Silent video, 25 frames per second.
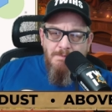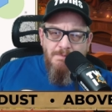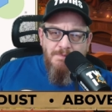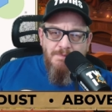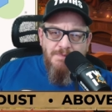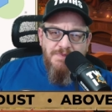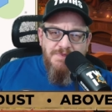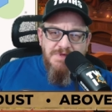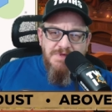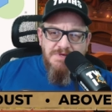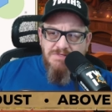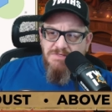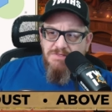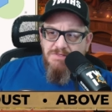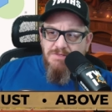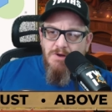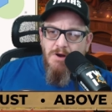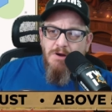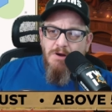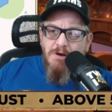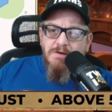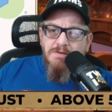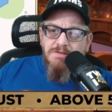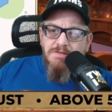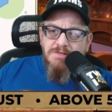this
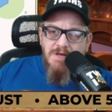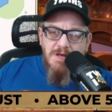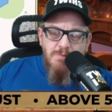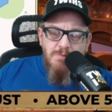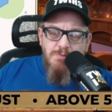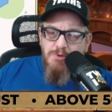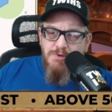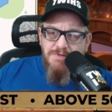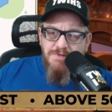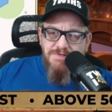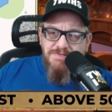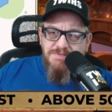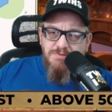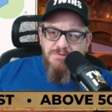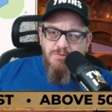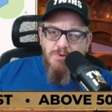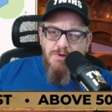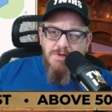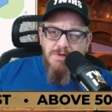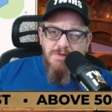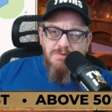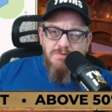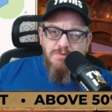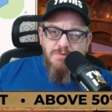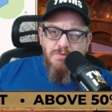archetype was
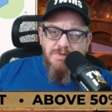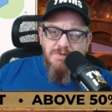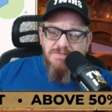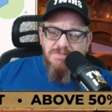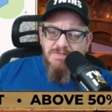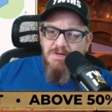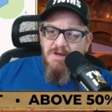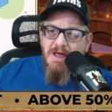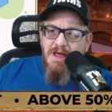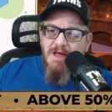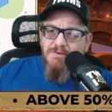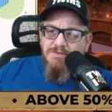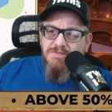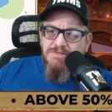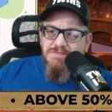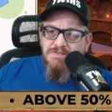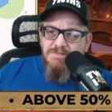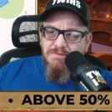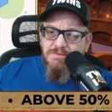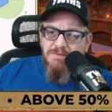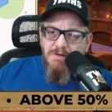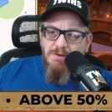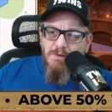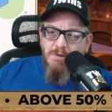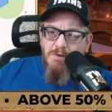
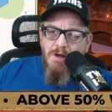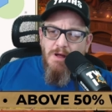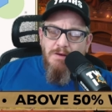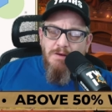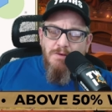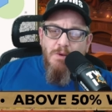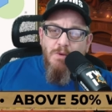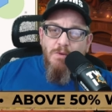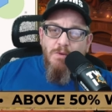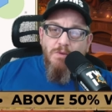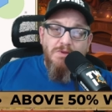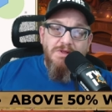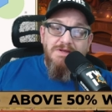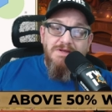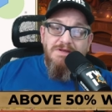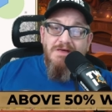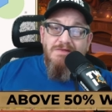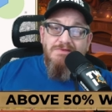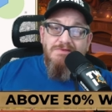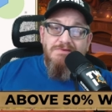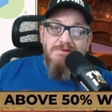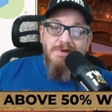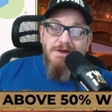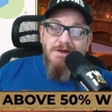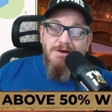announced, you know, Unholy
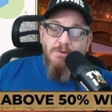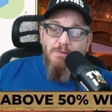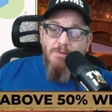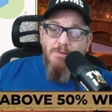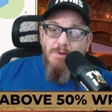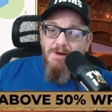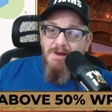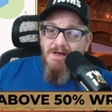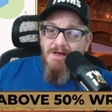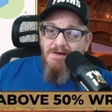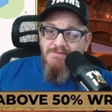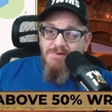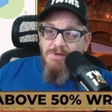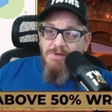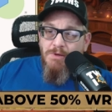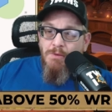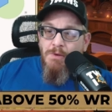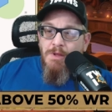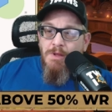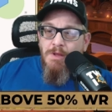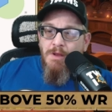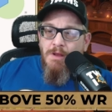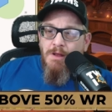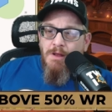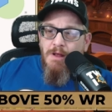Death Knight or what have you.
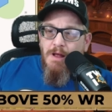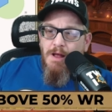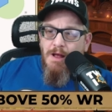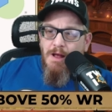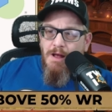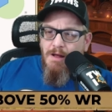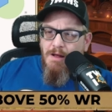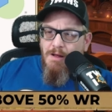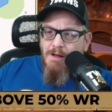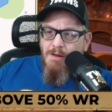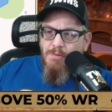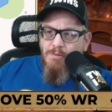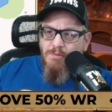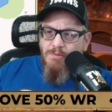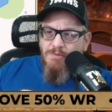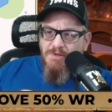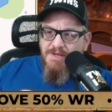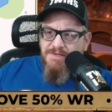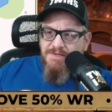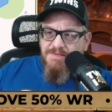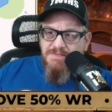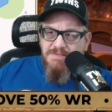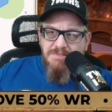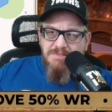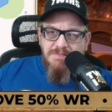
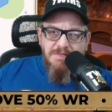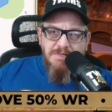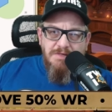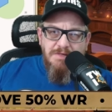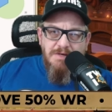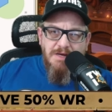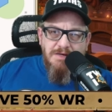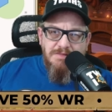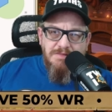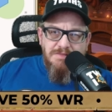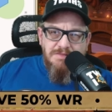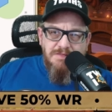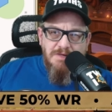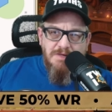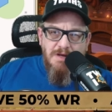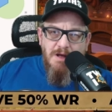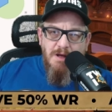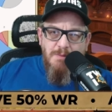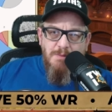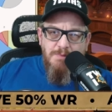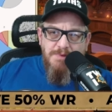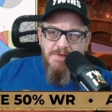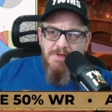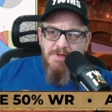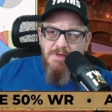Let's see, next
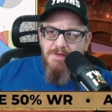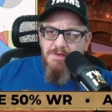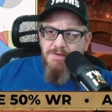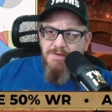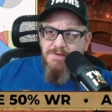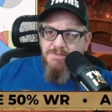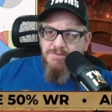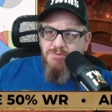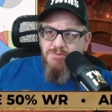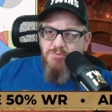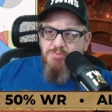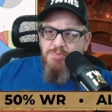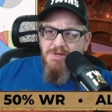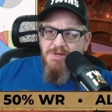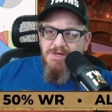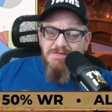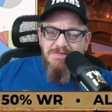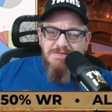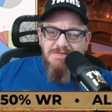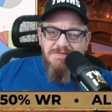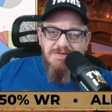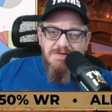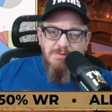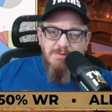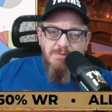up is
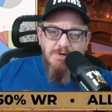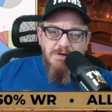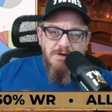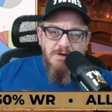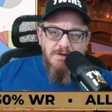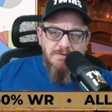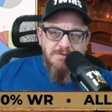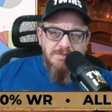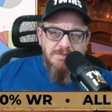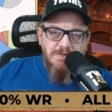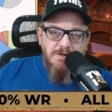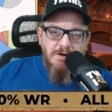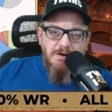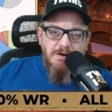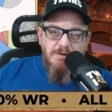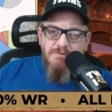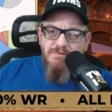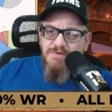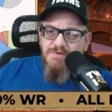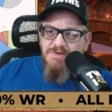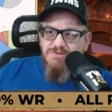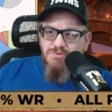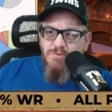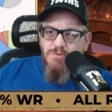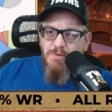Big Demon Hunter.
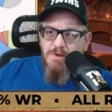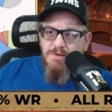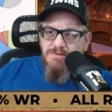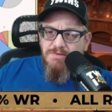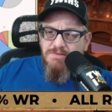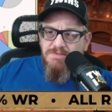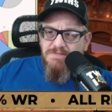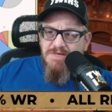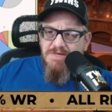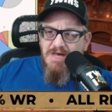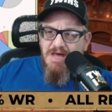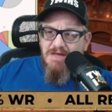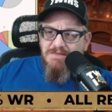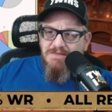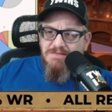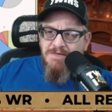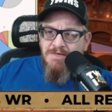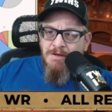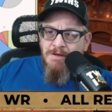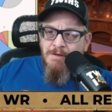This one's at